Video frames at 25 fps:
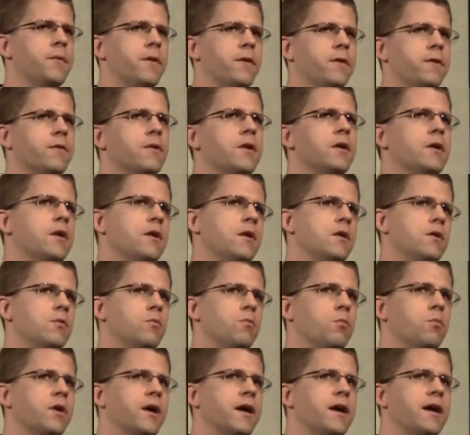They'll
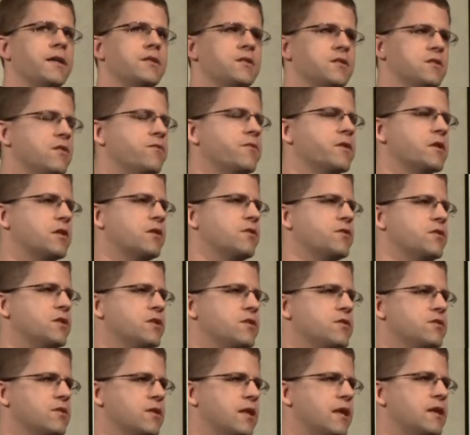what kinds of
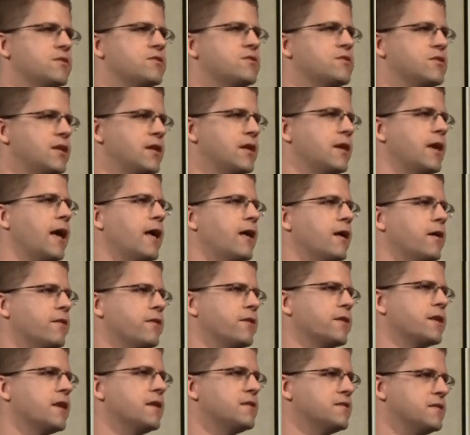difficulties they see
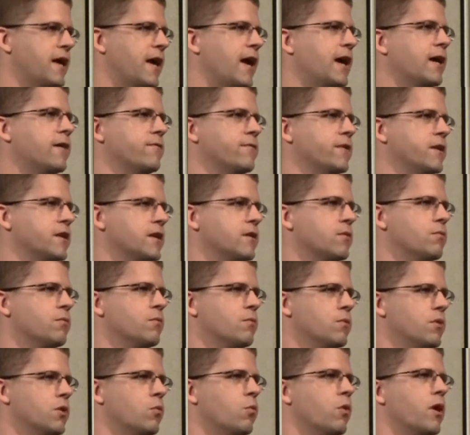other kids having and
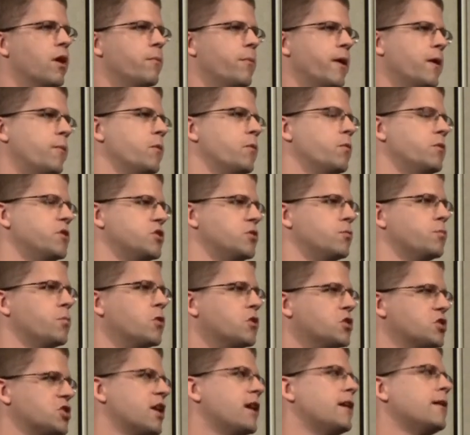you know where maybe we should
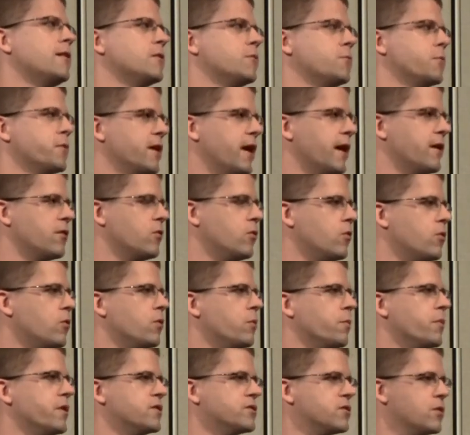push Colin when we got
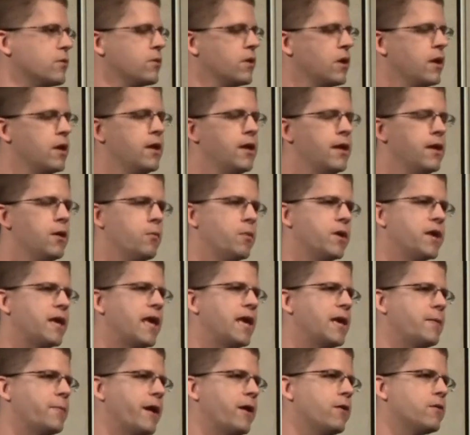home. And so we
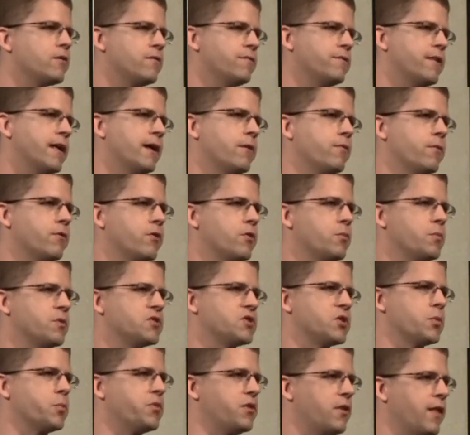came out of that with
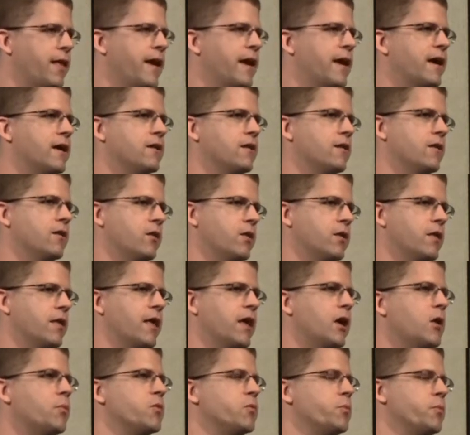almost a plan. Uh, it
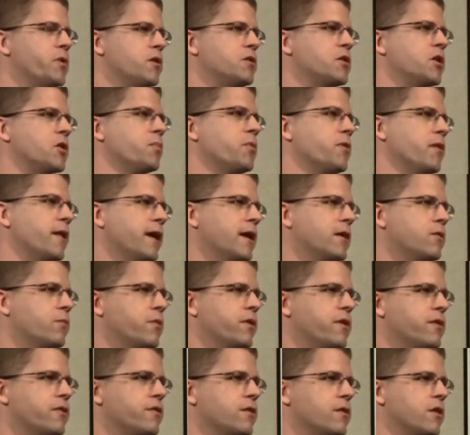helped to build our plan
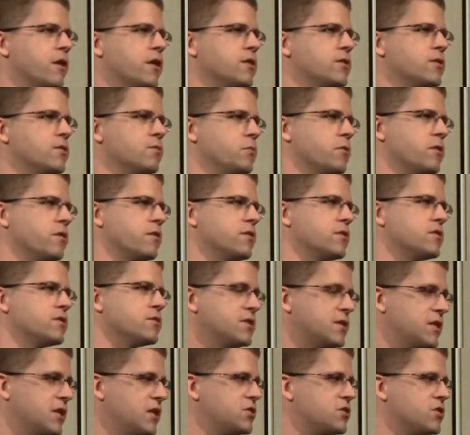with our with the
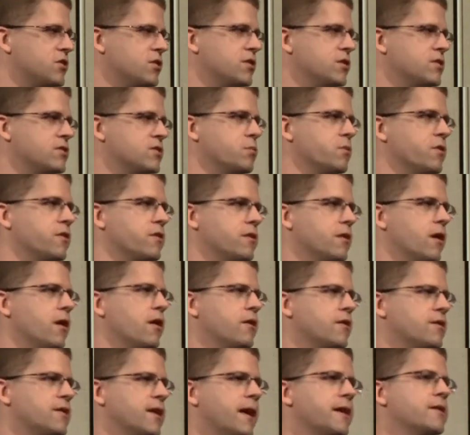teachers and with the,
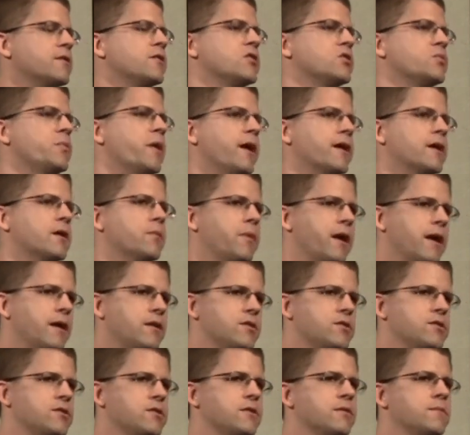our doctors back in
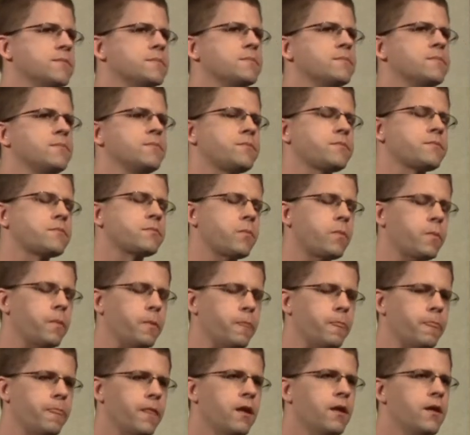Madison
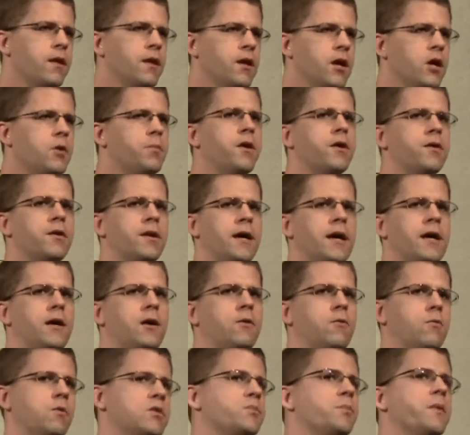about
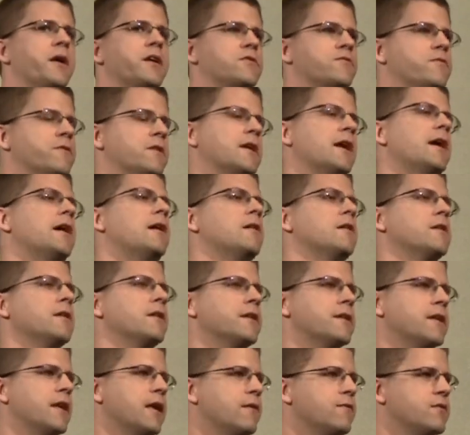how what's best for Colin
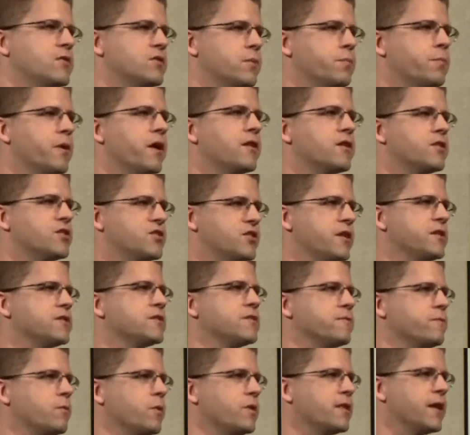and gave us a better
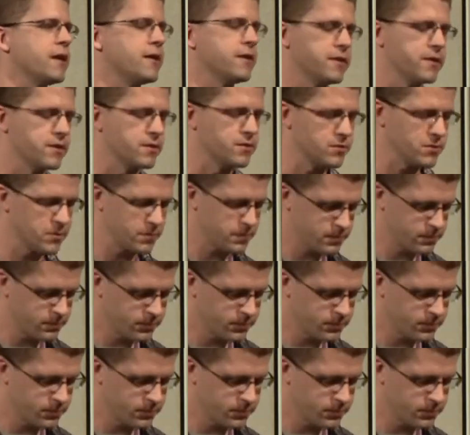sense of what that is.